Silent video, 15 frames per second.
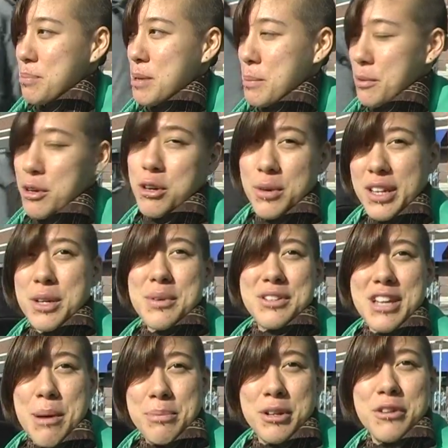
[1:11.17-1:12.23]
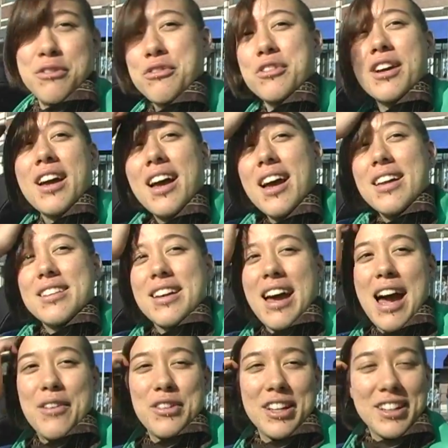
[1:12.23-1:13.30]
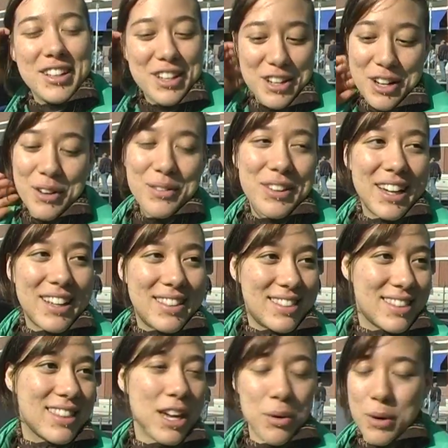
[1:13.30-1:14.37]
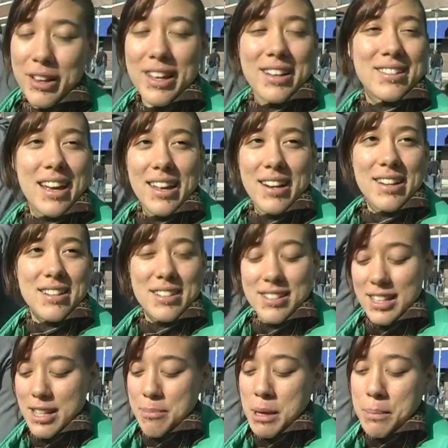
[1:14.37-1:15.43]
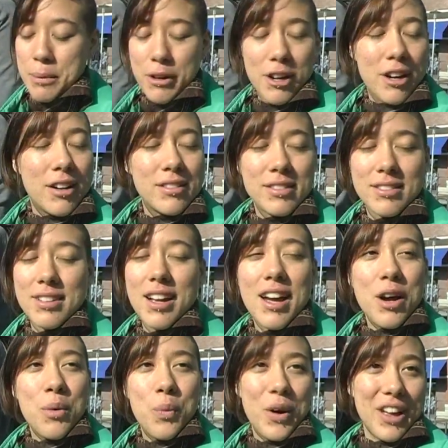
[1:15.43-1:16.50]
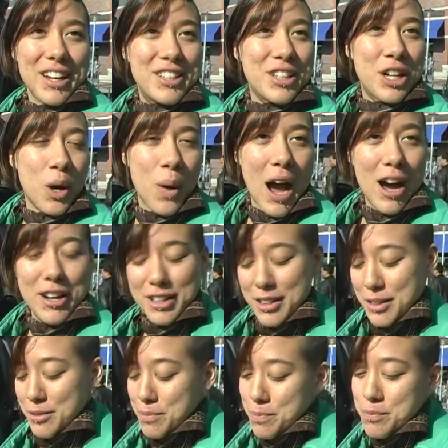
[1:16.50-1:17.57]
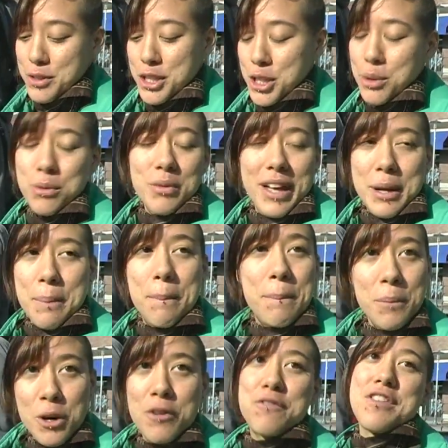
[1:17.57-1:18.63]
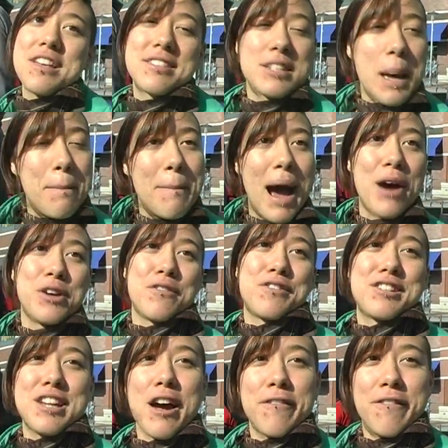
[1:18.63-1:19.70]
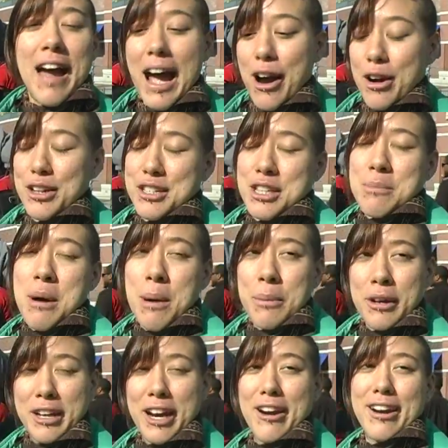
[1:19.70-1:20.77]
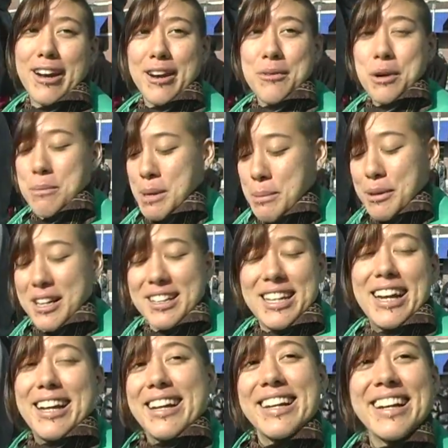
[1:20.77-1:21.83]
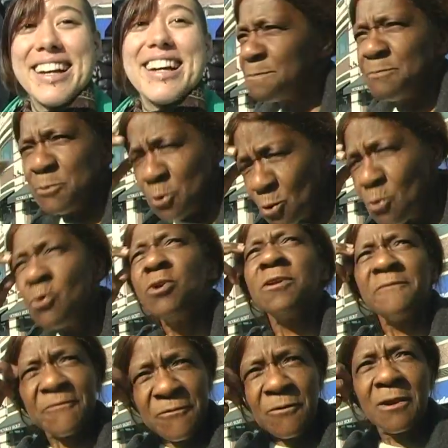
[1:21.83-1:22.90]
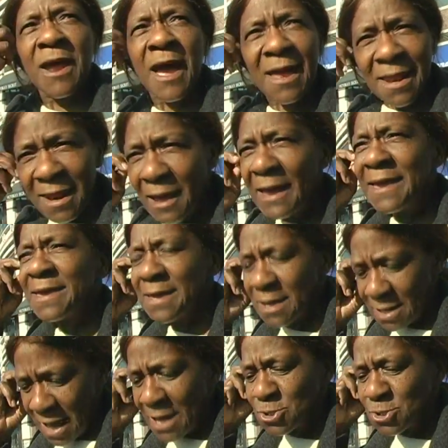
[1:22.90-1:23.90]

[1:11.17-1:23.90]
People are really receptive to having, you know, like they're really excited to see that people are willing to go out and do like move this amount of stuff out into the public area where people can take it. Beautiful, I like it.